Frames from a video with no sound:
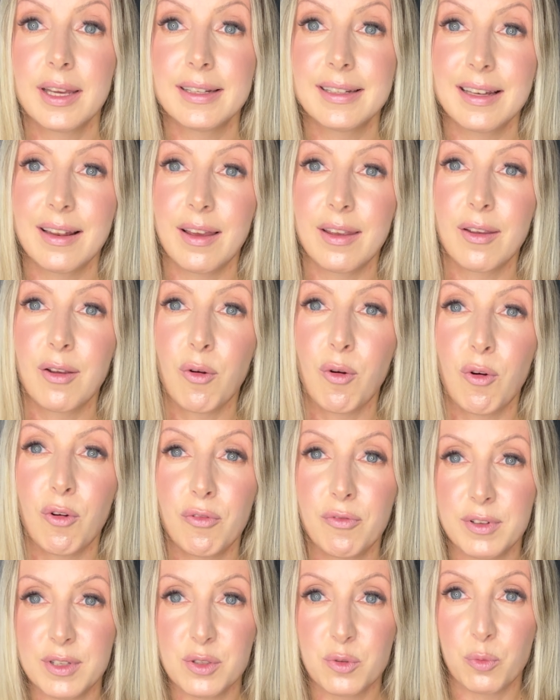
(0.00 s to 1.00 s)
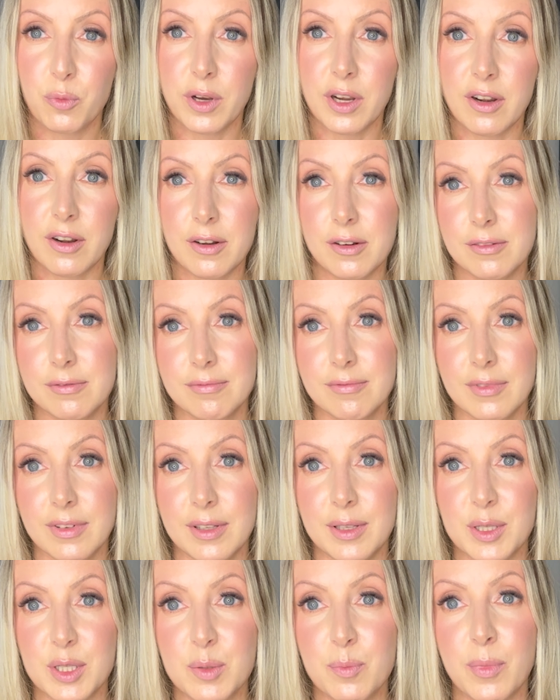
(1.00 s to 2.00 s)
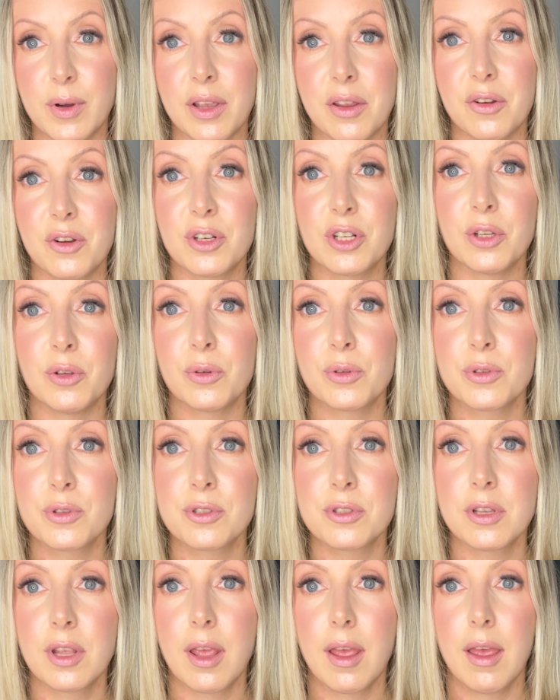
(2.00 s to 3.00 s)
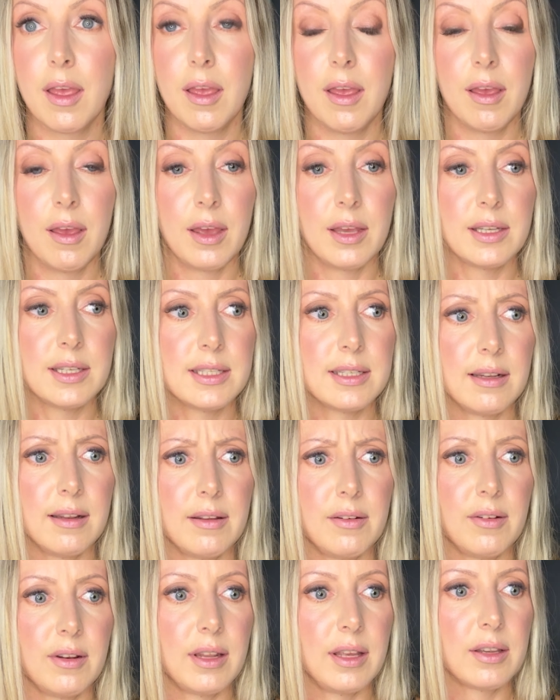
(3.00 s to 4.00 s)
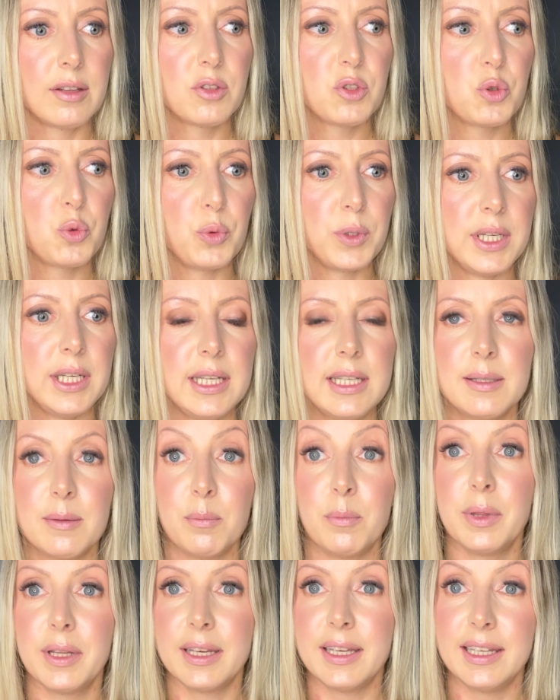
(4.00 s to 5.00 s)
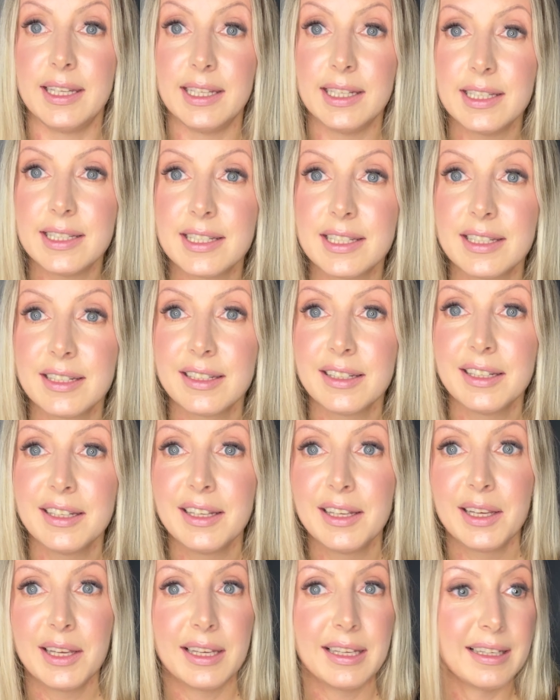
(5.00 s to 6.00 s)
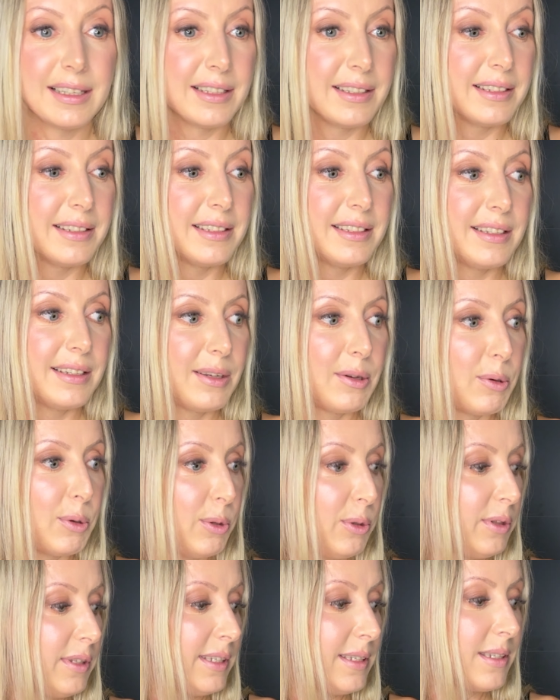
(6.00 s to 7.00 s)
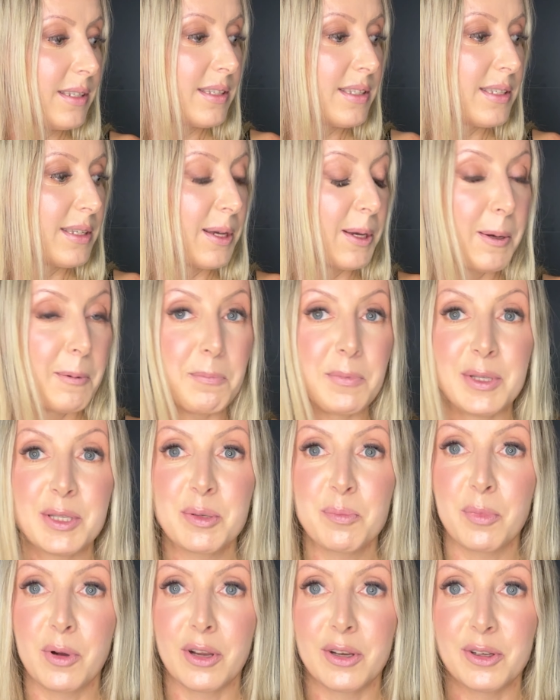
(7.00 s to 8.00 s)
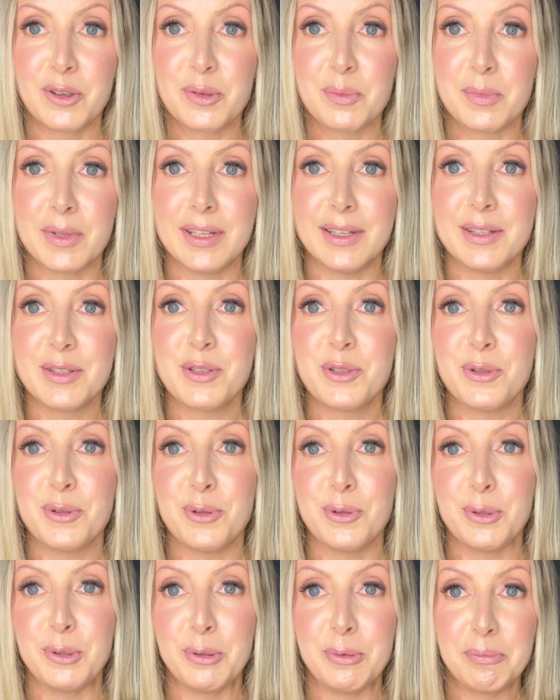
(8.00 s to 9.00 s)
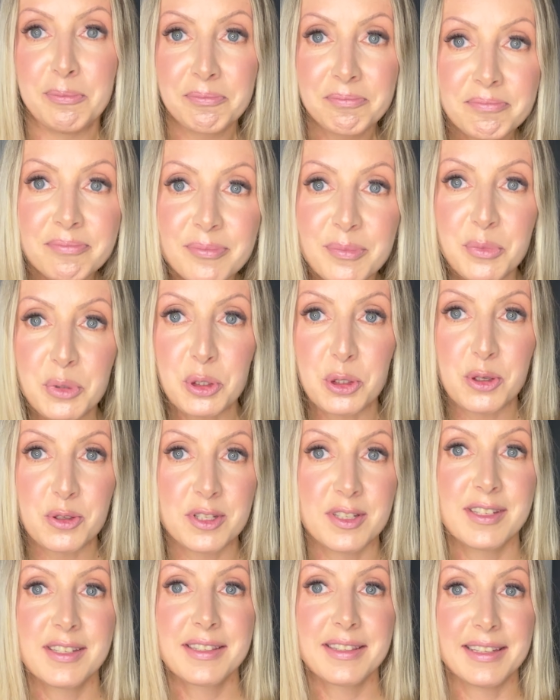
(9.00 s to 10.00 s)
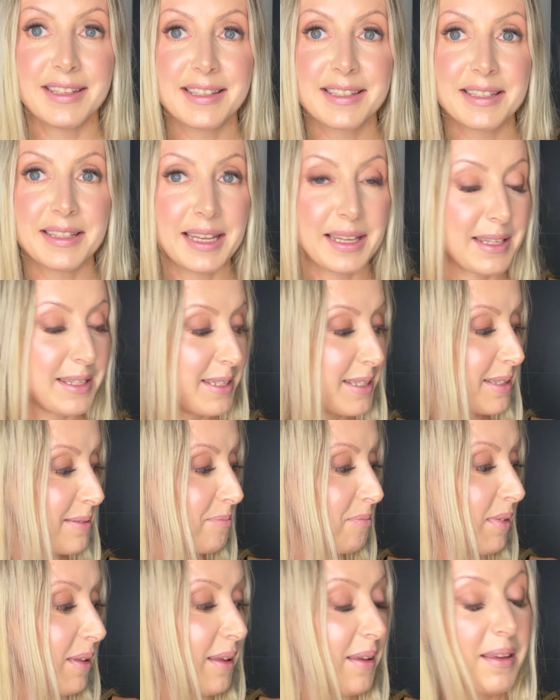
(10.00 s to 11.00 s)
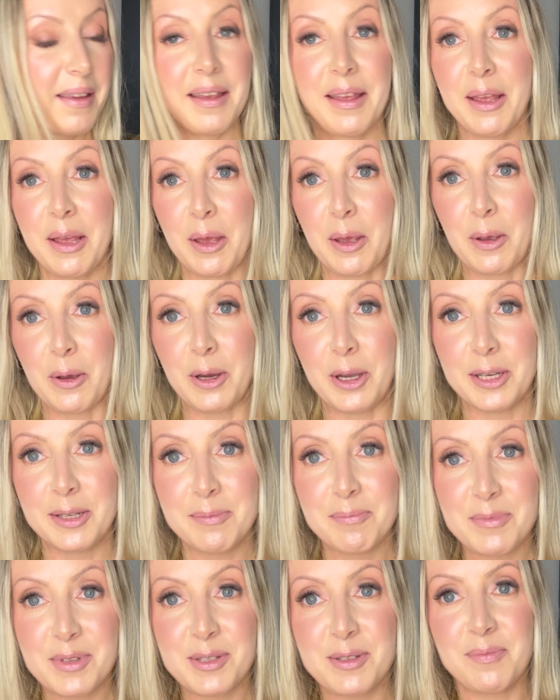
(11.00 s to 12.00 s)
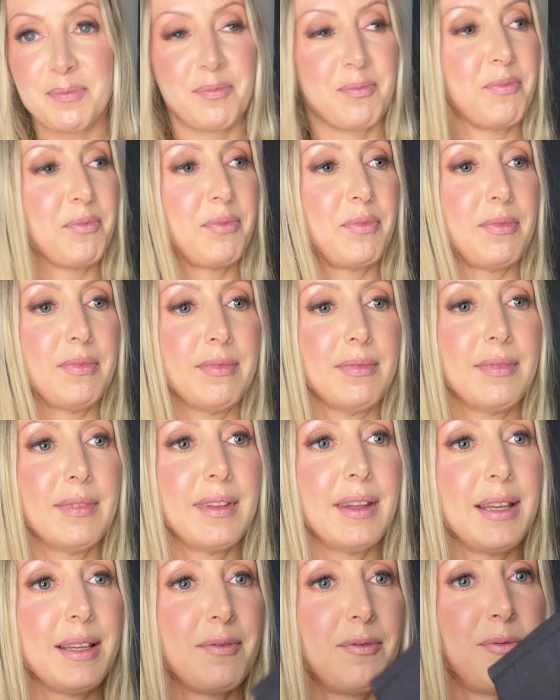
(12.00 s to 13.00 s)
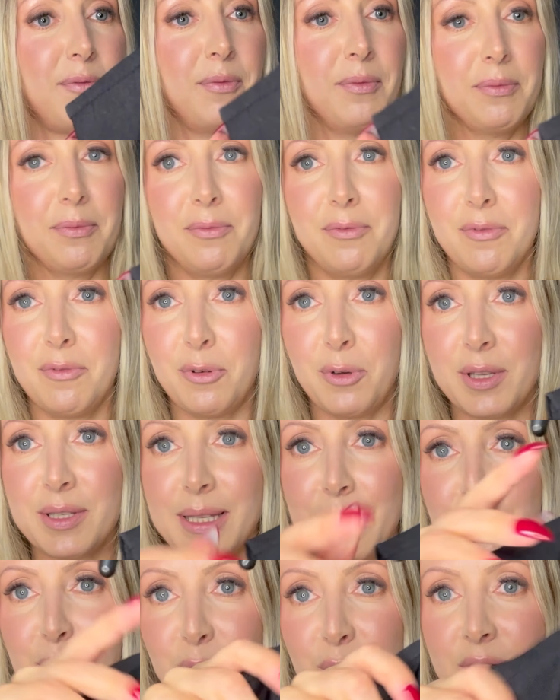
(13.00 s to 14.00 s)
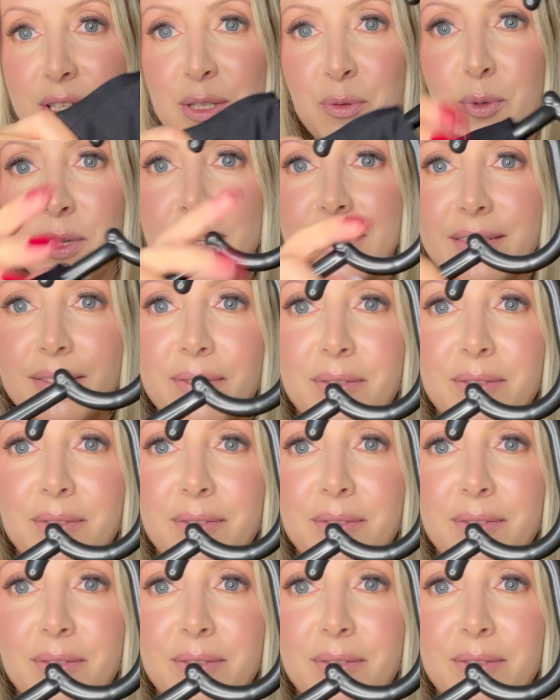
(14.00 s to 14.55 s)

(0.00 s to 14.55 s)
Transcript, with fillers: and like office wear inspired looks and a lot of like tweed and plaid and uh, all this um, inspired me to purchase these next uh, items like for example this one